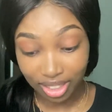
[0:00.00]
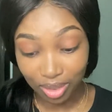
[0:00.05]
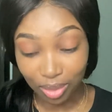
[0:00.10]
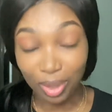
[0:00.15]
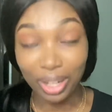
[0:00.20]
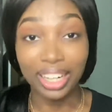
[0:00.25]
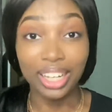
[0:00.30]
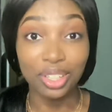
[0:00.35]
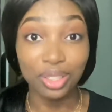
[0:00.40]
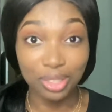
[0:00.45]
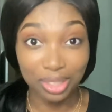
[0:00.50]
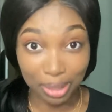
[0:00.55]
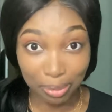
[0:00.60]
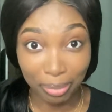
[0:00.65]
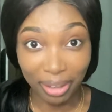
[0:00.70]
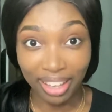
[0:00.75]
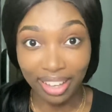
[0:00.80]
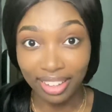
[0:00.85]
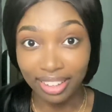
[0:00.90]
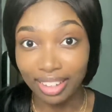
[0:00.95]
when I use a
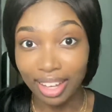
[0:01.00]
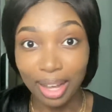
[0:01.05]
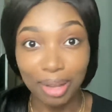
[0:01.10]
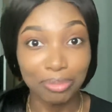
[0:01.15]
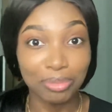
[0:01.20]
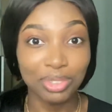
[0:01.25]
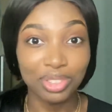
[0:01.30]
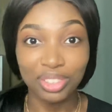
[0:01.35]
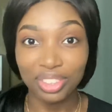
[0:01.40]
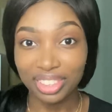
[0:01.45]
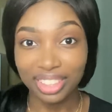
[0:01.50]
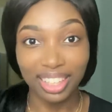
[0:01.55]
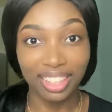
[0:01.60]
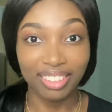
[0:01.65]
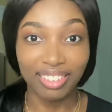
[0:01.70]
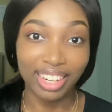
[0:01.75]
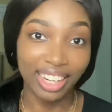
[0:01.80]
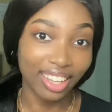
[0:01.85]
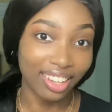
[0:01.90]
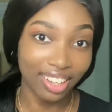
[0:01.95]
pen, I'm not that
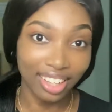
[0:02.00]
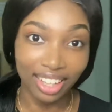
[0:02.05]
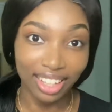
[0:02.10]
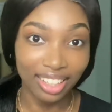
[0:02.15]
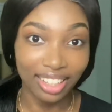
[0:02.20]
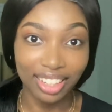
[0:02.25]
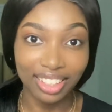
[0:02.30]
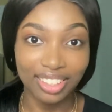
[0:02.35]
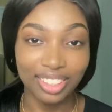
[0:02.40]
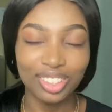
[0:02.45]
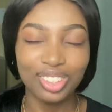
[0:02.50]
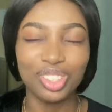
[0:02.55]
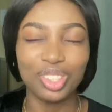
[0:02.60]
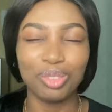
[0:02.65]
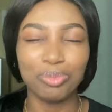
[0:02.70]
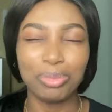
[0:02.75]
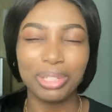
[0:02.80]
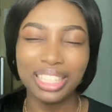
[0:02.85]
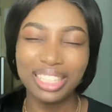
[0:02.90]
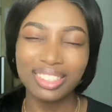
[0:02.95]
great at eyeliner, so
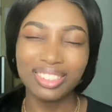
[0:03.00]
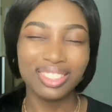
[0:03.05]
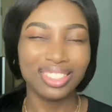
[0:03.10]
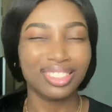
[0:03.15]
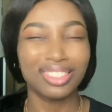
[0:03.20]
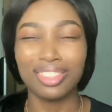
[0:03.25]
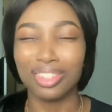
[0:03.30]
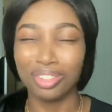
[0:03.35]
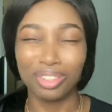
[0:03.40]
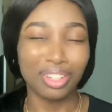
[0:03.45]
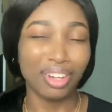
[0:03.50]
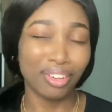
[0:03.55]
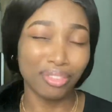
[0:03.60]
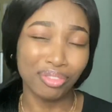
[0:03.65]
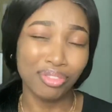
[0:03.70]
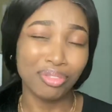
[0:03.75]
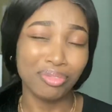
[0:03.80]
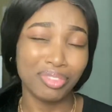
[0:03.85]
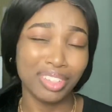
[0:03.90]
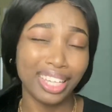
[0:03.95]
please just don't come
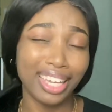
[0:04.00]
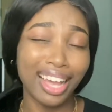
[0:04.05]
for me.